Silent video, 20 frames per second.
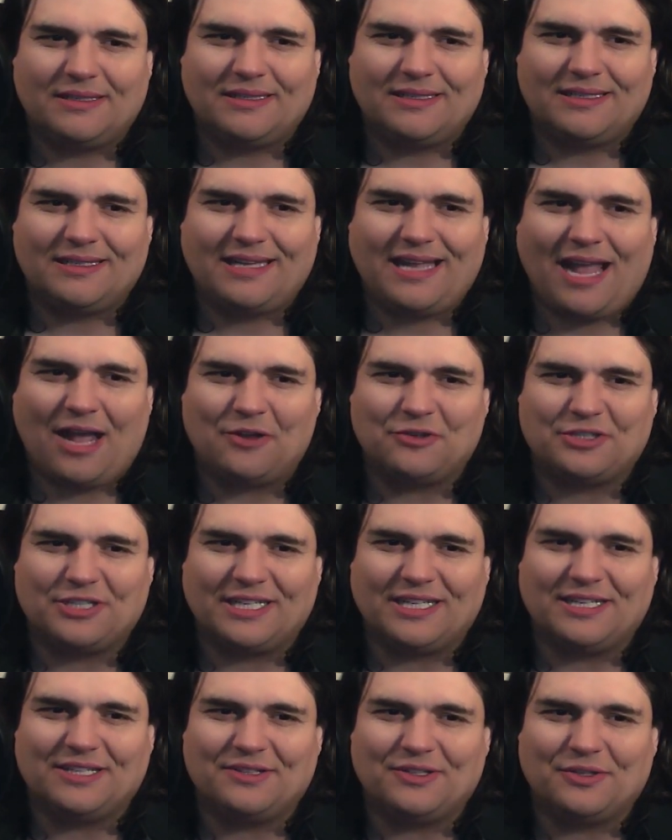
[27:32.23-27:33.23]

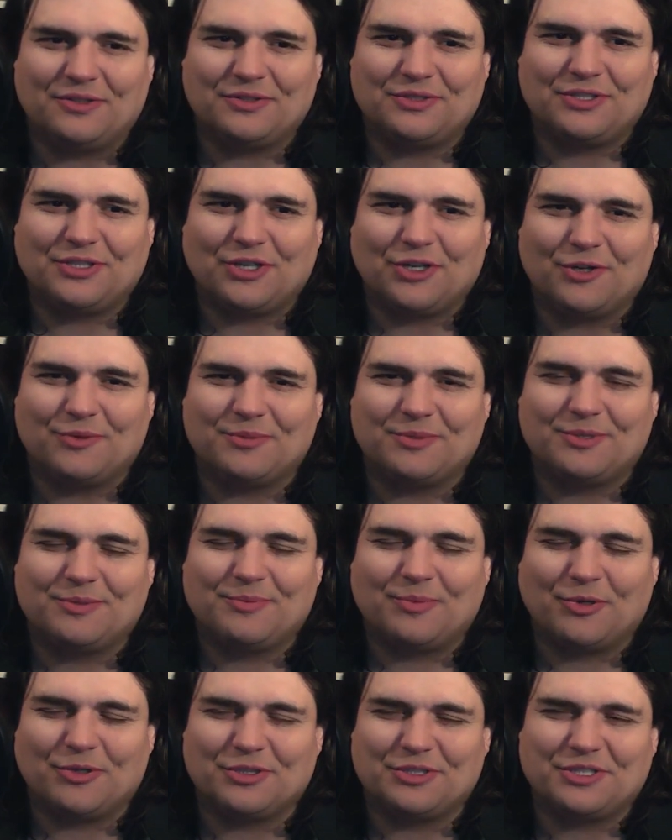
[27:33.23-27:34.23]
couching it in those terms
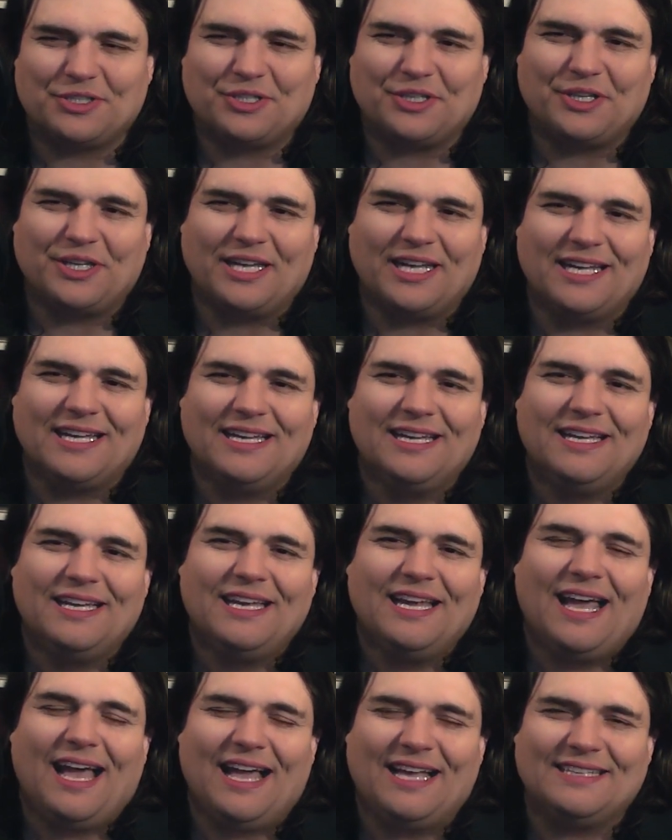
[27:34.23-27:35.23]
personally,
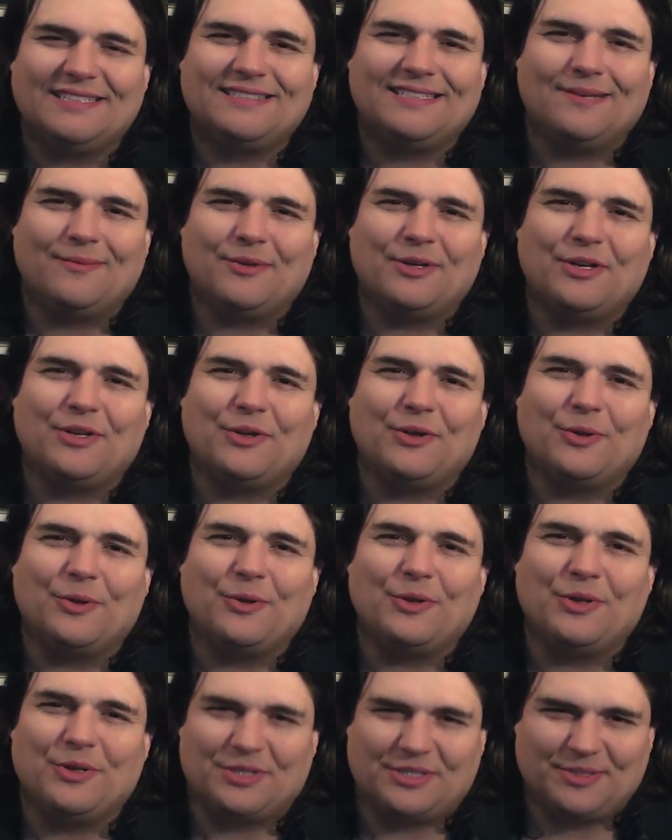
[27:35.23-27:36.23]
as someone who
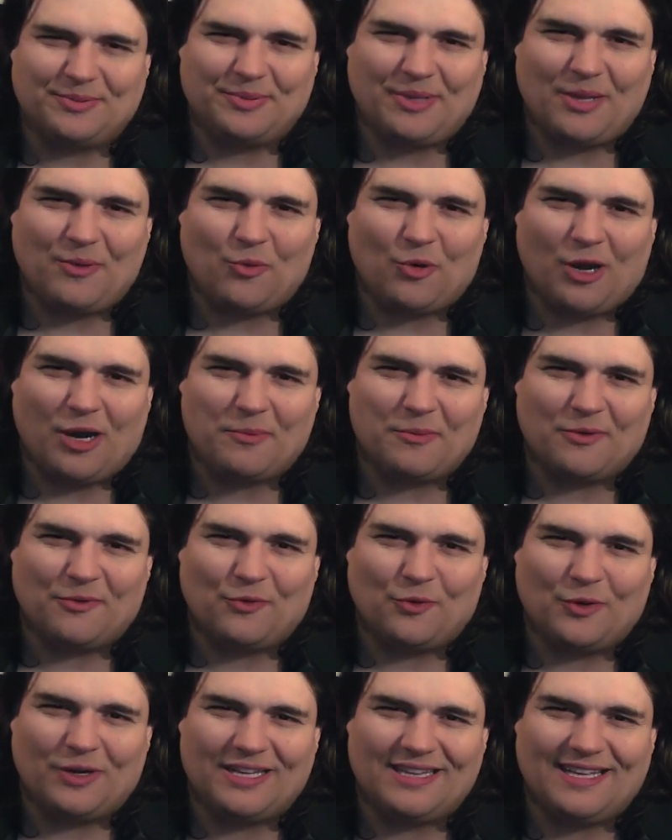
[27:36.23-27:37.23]
used to play Warhammer
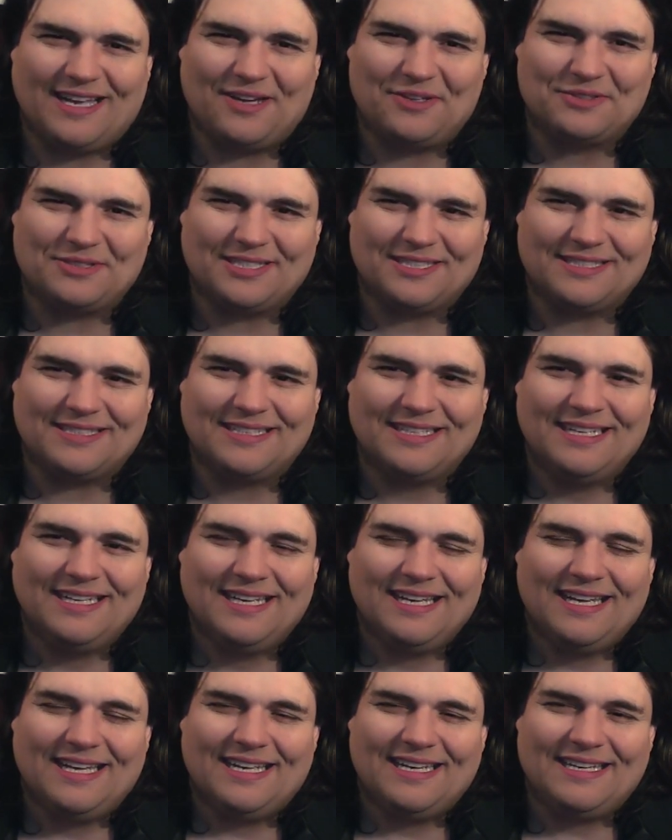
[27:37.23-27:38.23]
40,000.
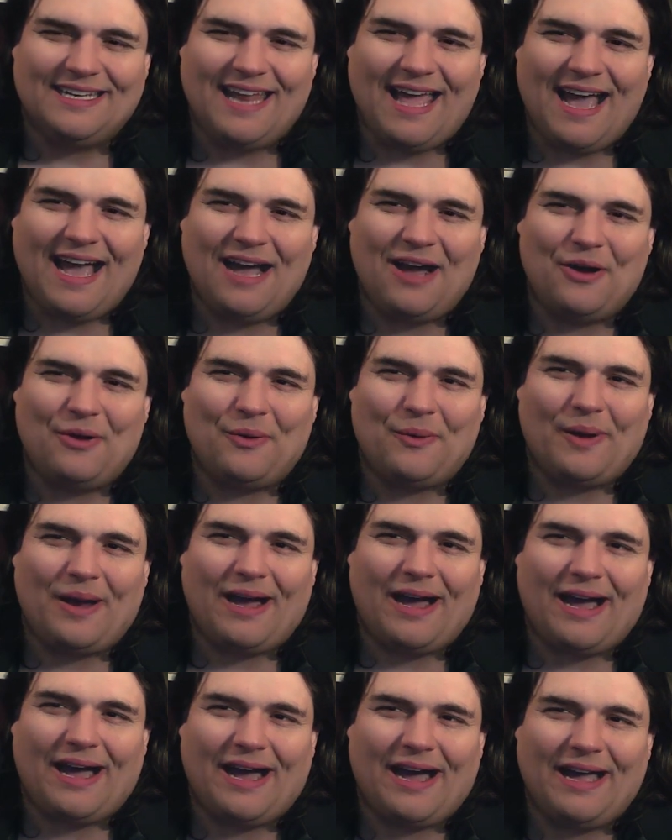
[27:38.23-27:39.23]
Now
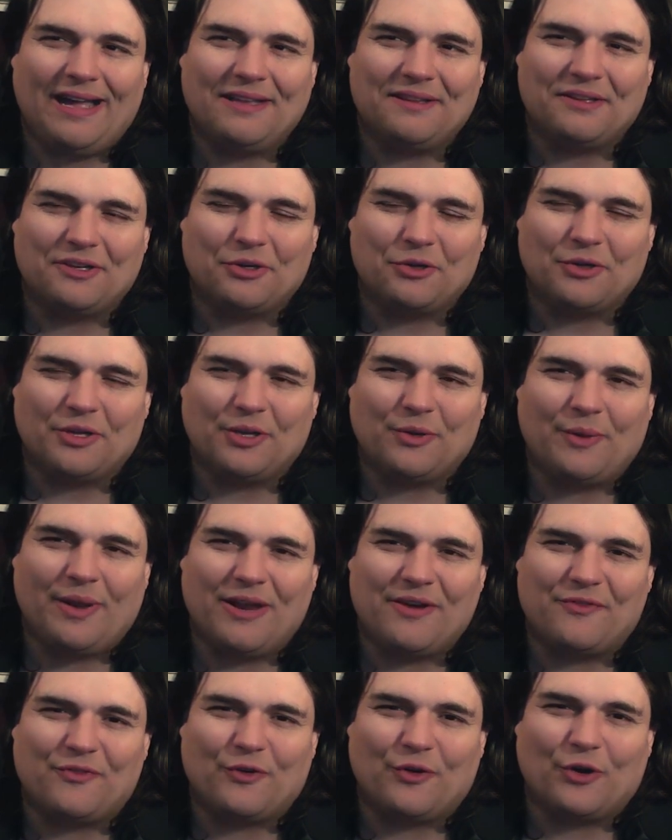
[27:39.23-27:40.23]
I literally
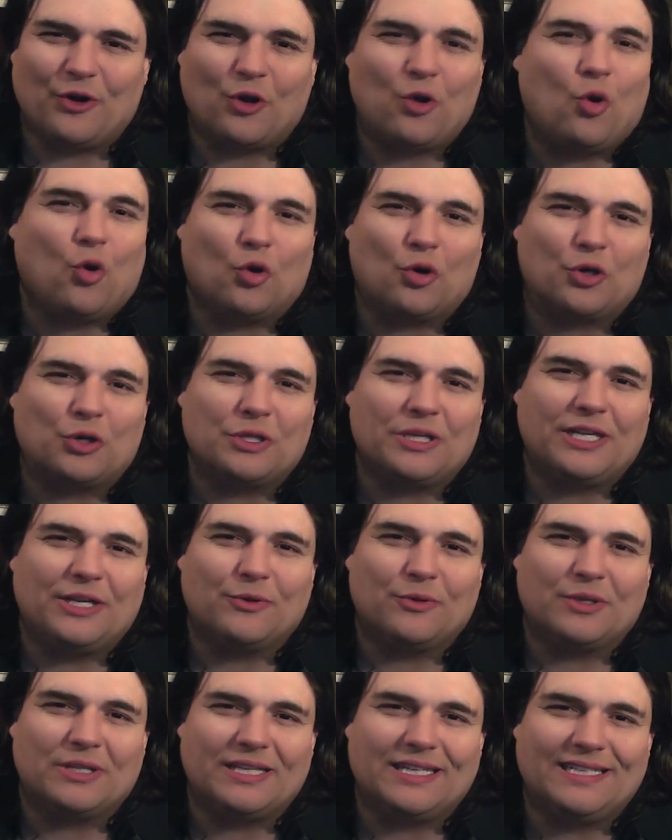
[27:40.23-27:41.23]
wait for a quarterly
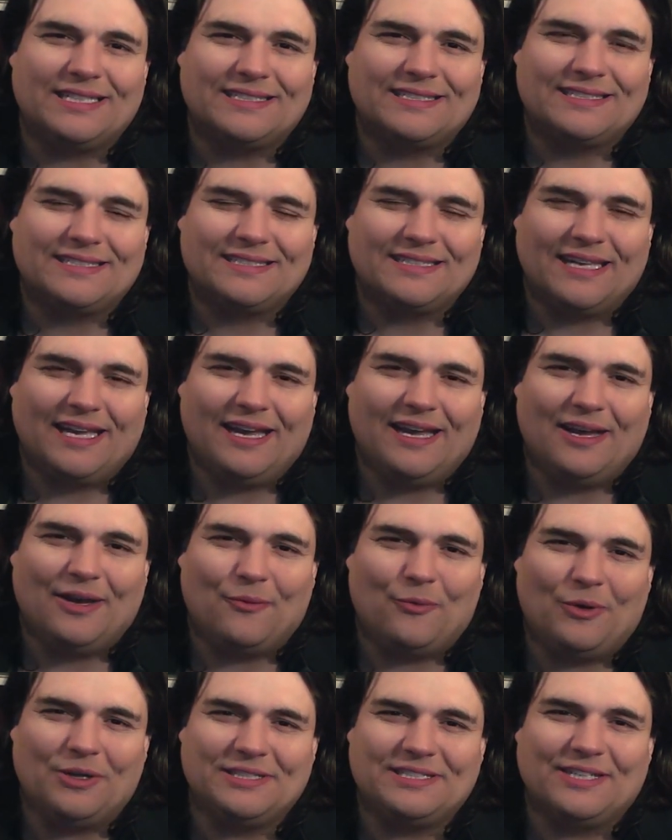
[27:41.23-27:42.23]
release.
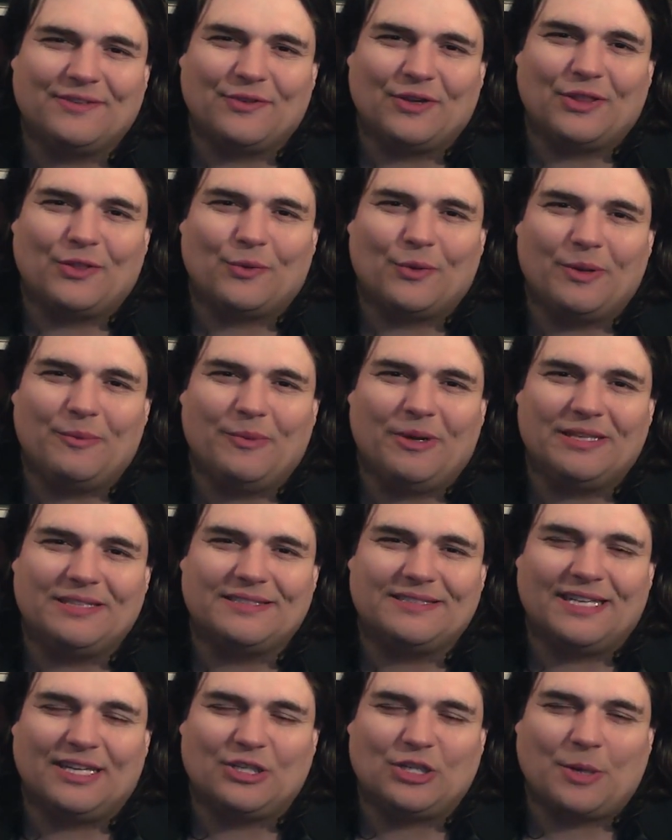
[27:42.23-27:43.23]
Once every 3
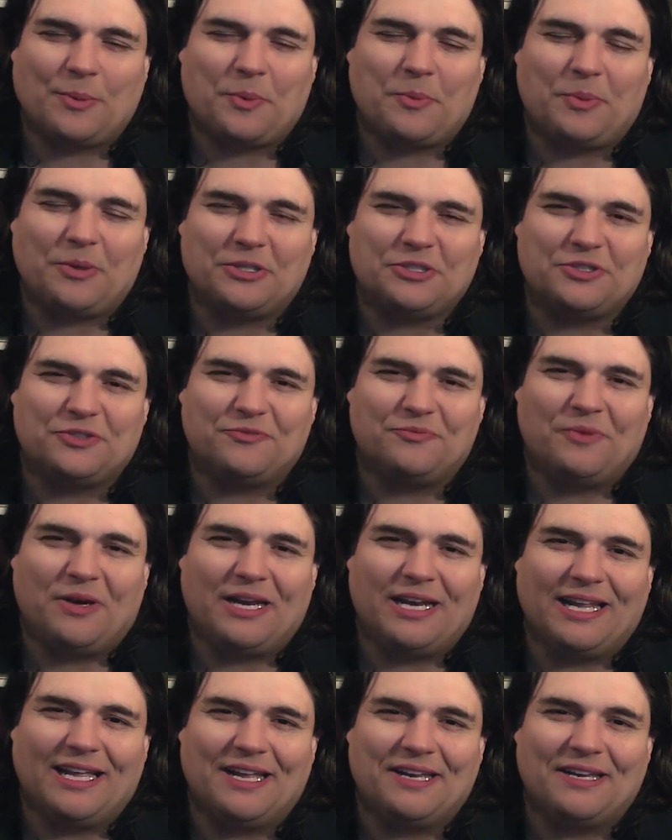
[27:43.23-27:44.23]
months I drop a bunch of
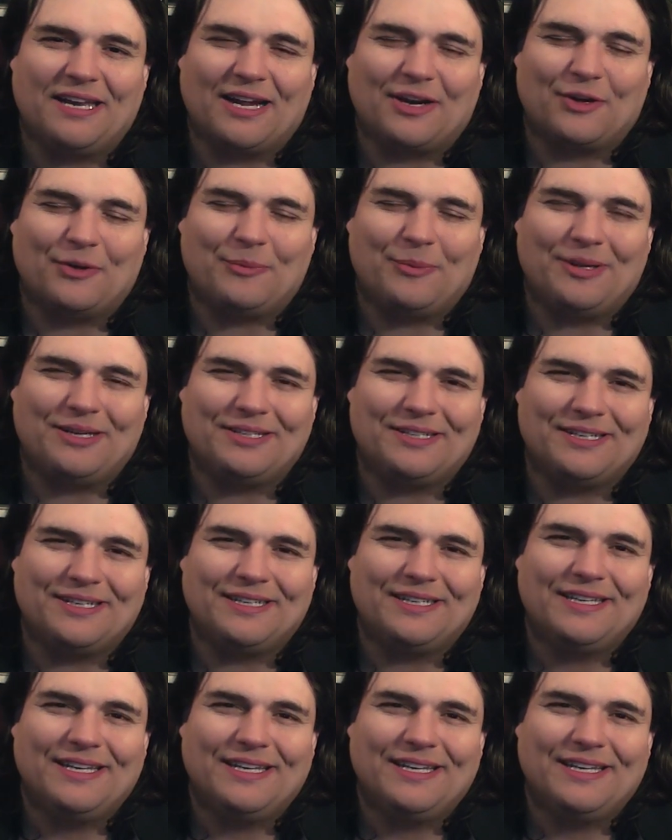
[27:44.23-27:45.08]
money on Necromunda.